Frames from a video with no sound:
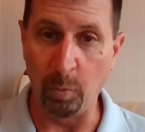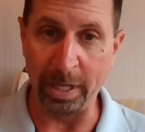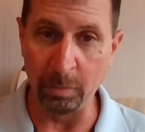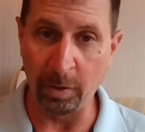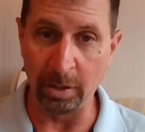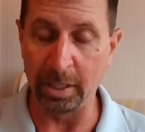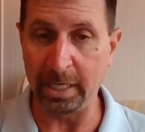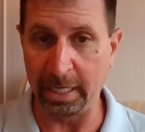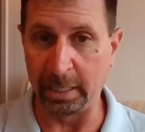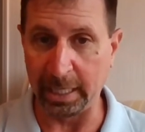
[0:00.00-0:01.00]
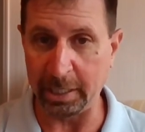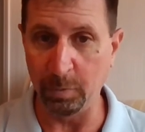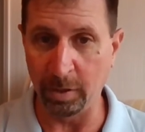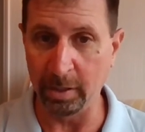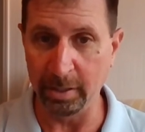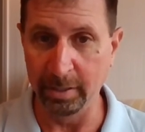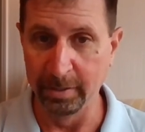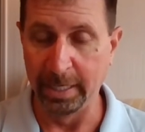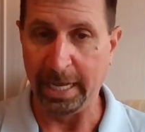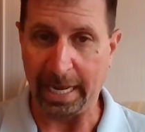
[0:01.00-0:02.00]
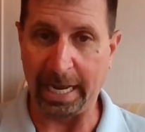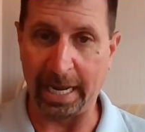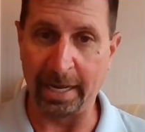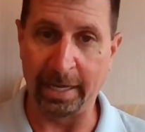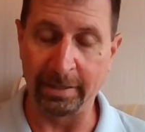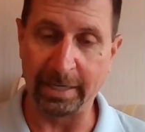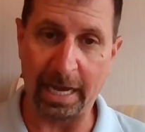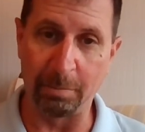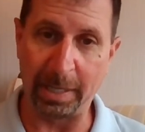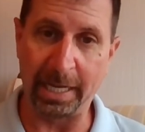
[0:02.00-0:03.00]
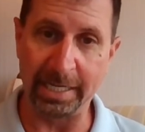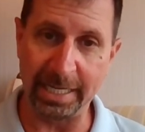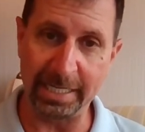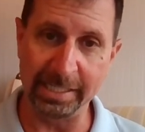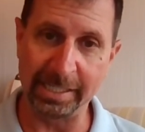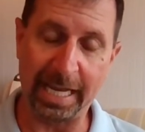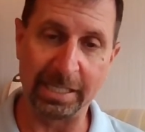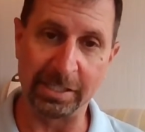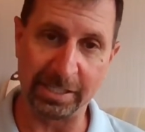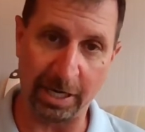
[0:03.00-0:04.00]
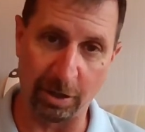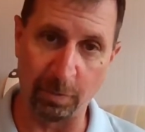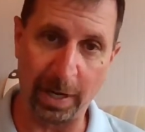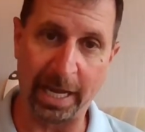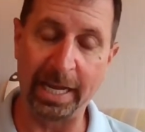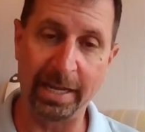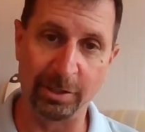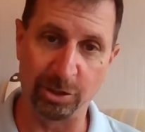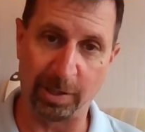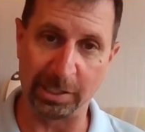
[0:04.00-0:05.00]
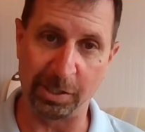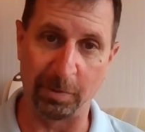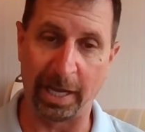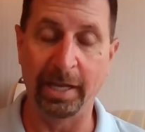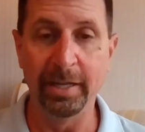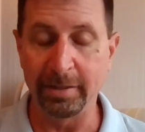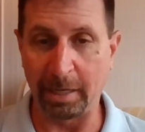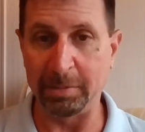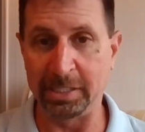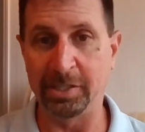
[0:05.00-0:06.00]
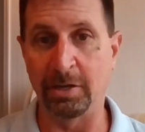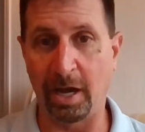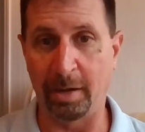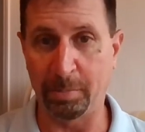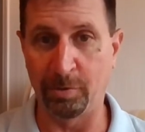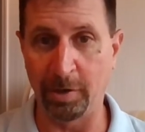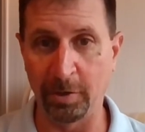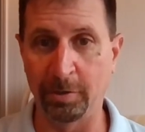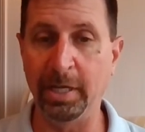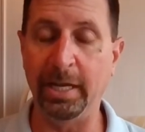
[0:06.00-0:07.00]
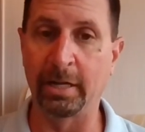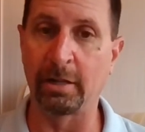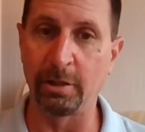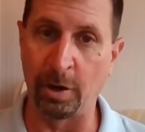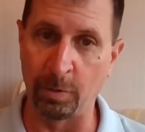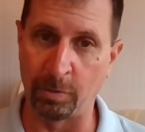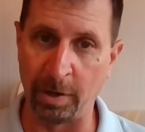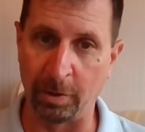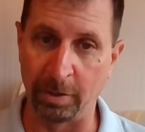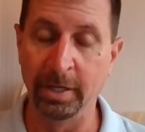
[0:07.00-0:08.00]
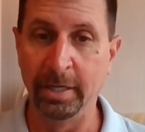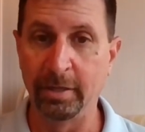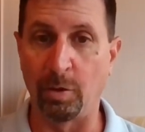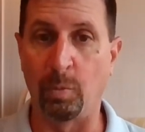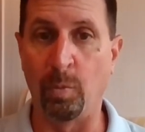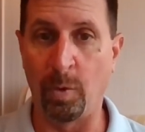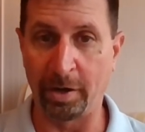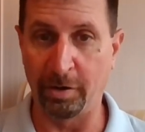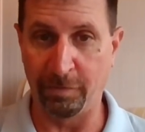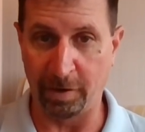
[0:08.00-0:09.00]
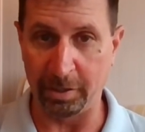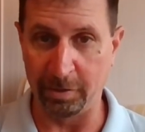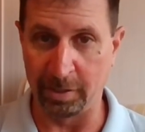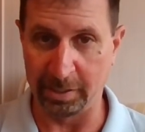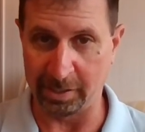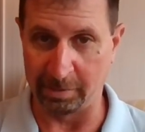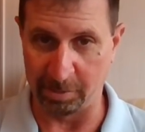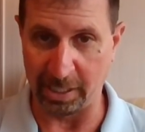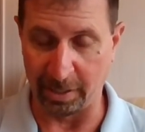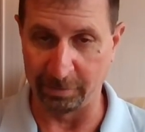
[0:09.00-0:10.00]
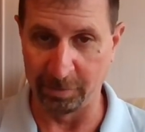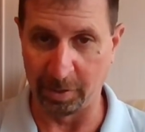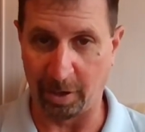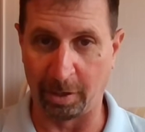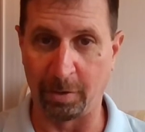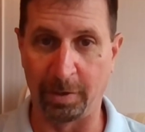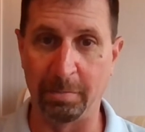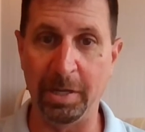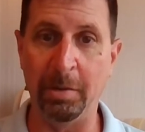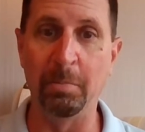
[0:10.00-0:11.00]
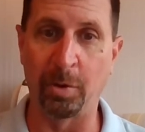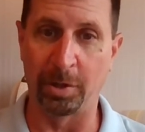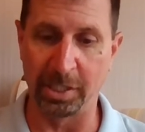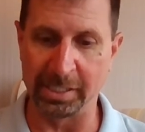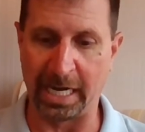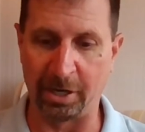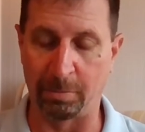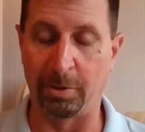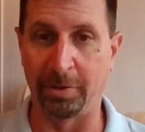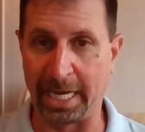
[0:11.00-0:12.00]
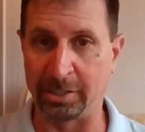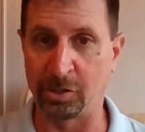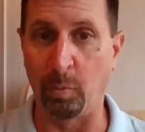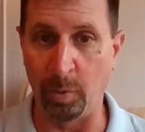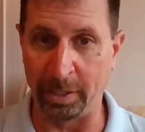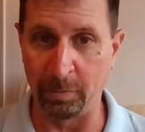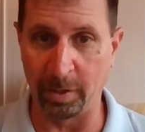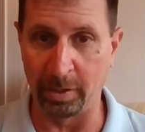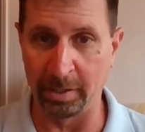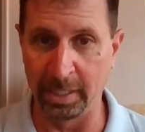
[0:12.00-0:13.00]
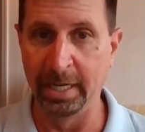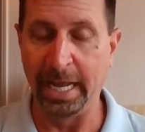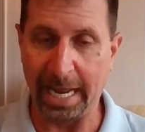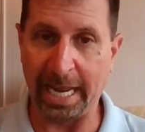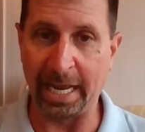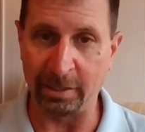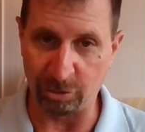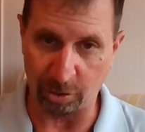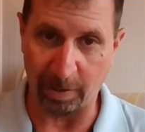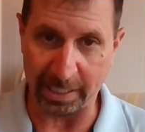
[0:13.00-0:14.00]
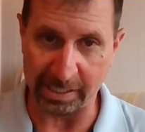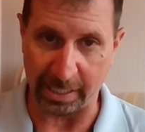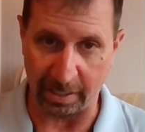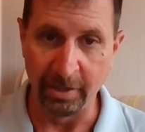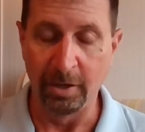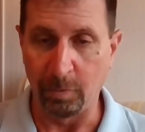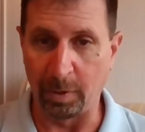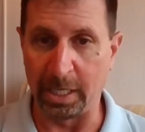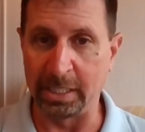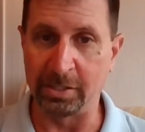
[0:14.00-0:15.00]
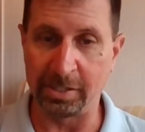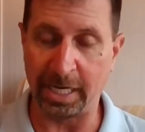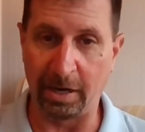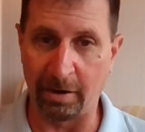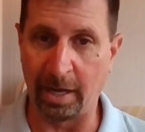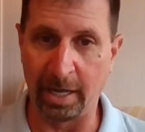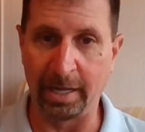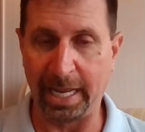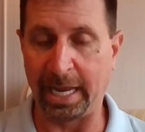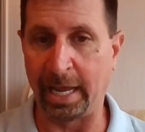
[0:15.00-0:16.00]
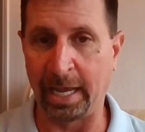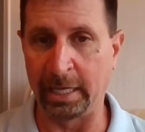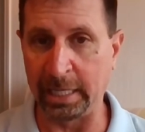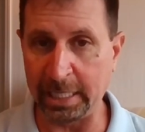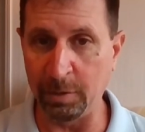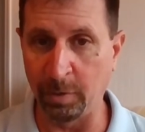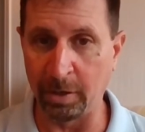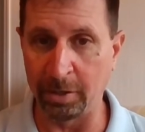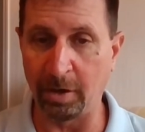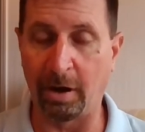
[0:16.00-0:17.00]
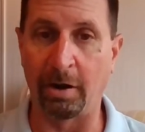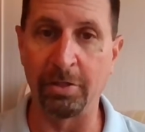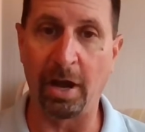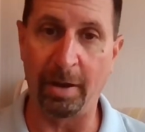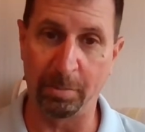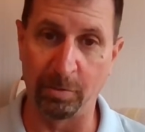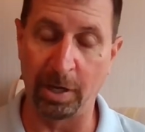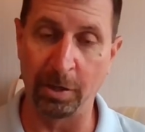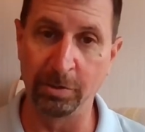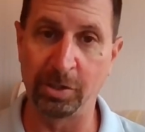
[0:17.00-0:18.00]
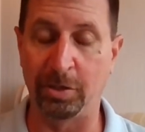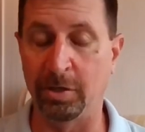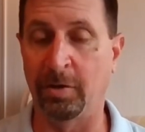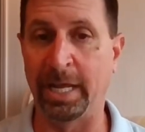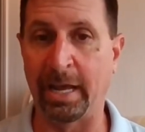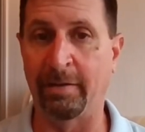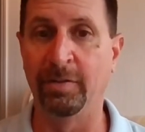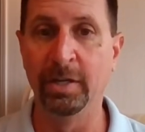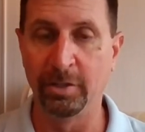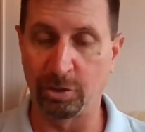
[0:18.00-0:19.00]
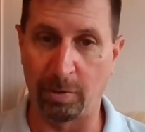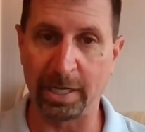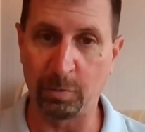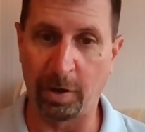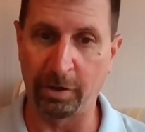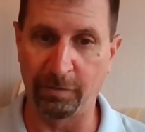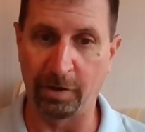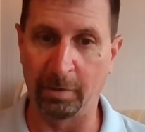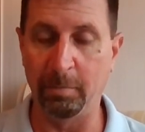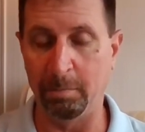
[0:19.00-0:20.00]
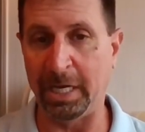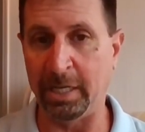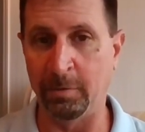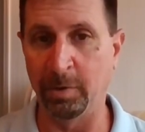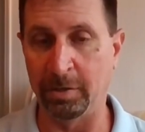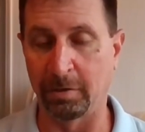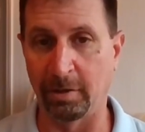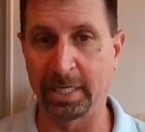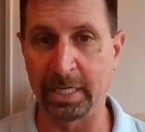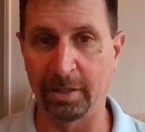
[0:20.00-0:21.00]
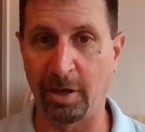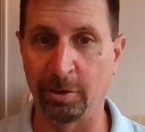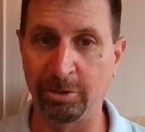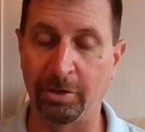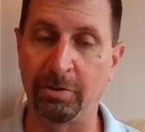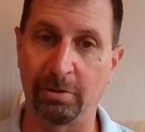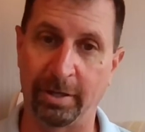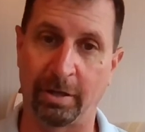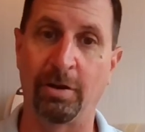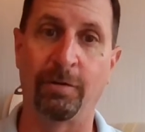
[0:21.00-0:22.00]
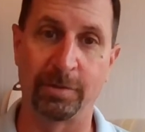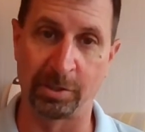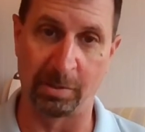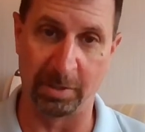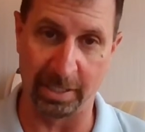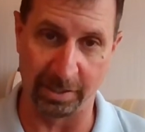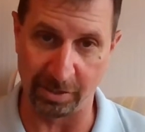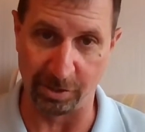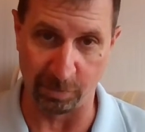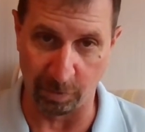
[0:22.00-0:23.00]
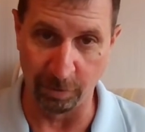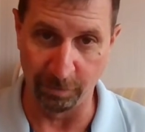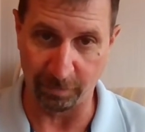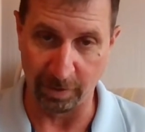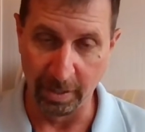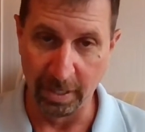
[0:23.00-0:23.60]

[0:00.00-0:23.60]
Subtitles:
Windward and Leeward, and Cowpet East has Tearaway and Tracyway. That means an upper road and a lower road. The waterfront units themselves are going to be more desirable. That's Windward and Tracy. Whereas Terra and Leeward are the upper road, so you don't have direct waterfront, meaning when you're looking at the ocean, you're looking over somebody else's roof